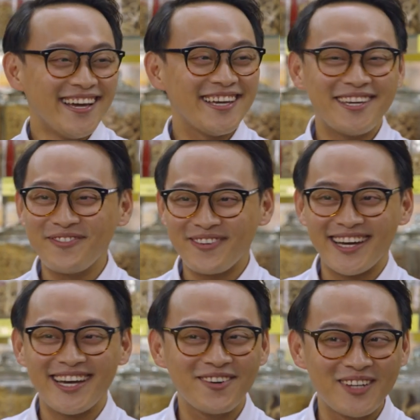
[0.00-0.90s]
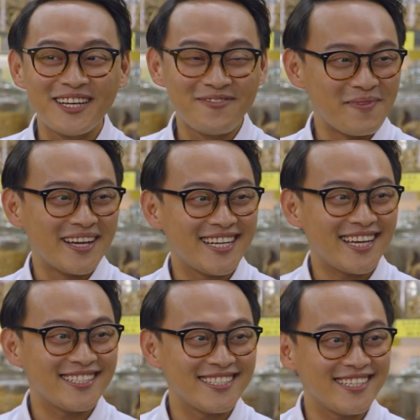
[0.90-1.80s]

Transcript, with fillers: If I outlive my dad...